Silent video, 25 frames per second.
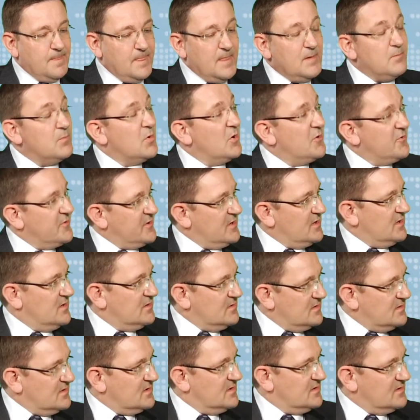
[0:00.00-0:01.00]

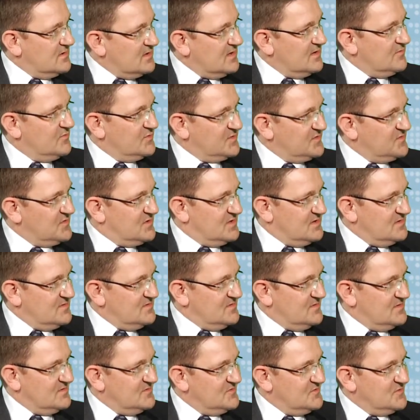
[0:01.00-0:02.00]
moral, I would say,
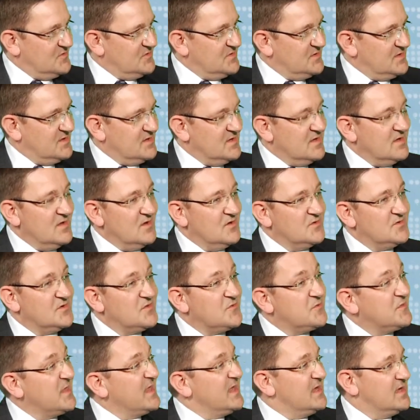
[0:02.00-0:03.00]
on the
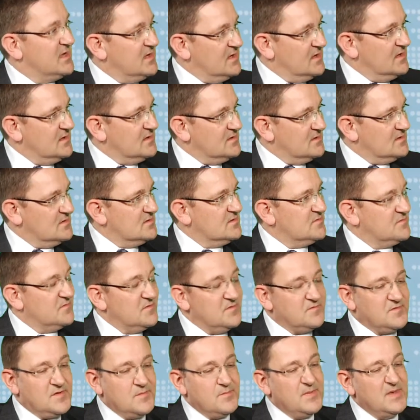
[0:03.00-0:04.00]
thinking
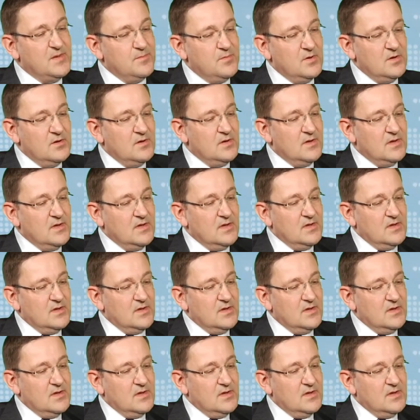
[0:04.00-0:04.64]
of the people,